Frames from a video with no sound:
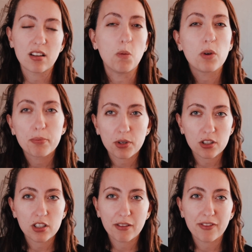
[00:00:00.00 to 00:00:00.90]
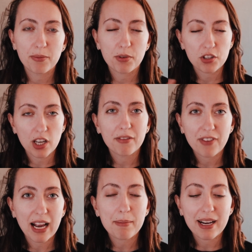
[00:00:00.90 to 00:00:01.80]
somewhat personif-
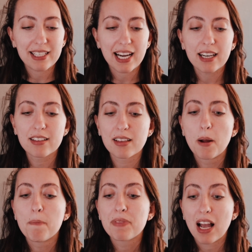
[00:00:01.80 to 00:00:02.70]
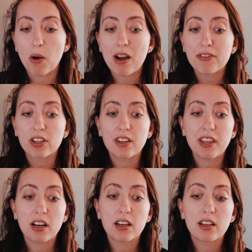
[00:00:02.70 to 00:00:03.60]
personify my decks. However,
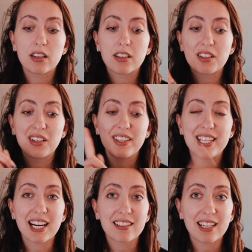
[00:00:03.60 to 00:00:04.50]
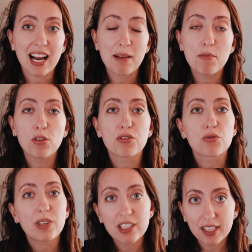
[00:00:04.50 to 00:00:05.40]
they're the decks that I most
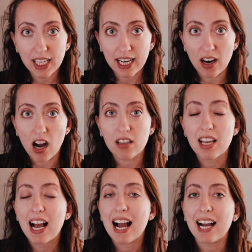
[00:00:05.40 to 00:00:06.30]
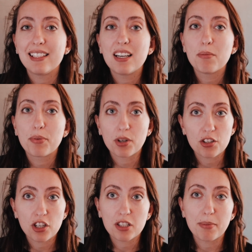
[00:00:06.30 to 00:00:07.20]
recently got, I didn't
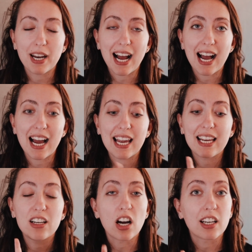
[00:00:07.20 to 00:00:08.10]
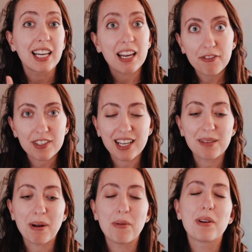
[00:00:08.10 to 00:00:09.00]
purchase, but I got
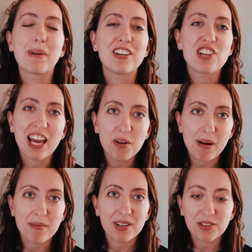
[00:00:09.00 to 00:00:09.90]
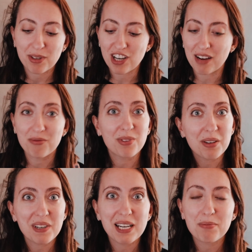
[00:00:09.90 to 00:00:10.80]
gifted by one of my channel members, which I
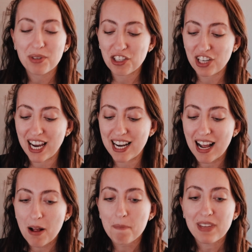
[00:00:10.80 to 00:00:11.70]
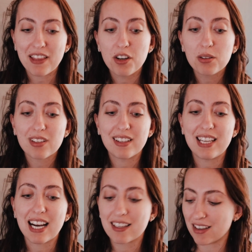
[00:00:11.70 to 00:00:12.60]
really, really appreciate. And those
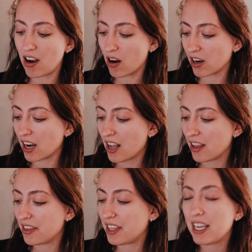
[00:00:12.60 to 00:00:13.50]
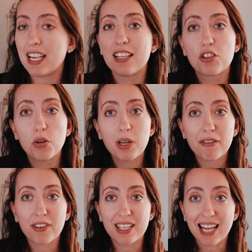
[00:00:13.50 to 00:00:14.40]
decks are the
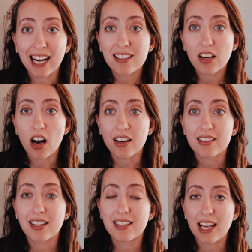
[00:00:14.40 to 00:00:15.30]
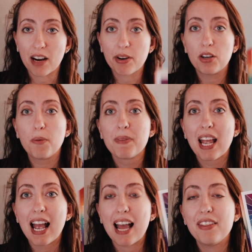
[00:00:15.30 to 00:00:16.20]
Intuitive Night Goddess Tarot
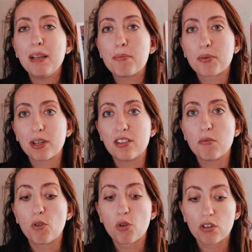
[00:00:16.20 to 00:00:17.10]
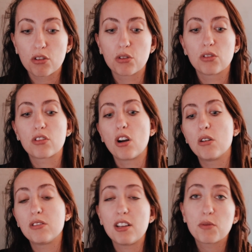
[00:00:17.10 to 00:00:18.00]
and the Prism Oracle.
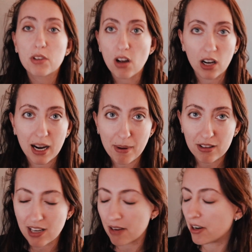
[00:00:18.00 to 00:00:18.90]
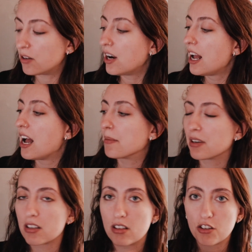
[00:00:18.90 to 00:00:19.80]
So since we're talking about tarot, I'm
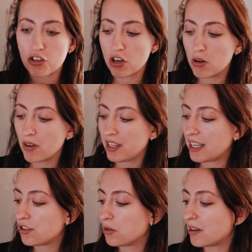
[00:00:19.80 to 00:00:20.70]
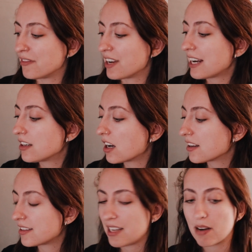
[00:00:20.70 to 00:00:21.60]
going to show the Intuitive Night
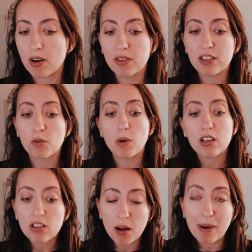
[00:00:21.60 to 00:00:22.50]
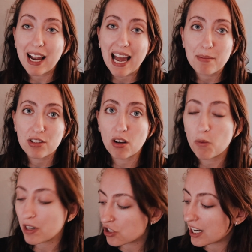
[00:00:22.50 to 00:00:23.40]
Goddess Tarot. This was on my
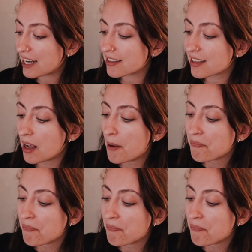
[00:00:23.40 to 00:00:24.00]
Amazon wish list,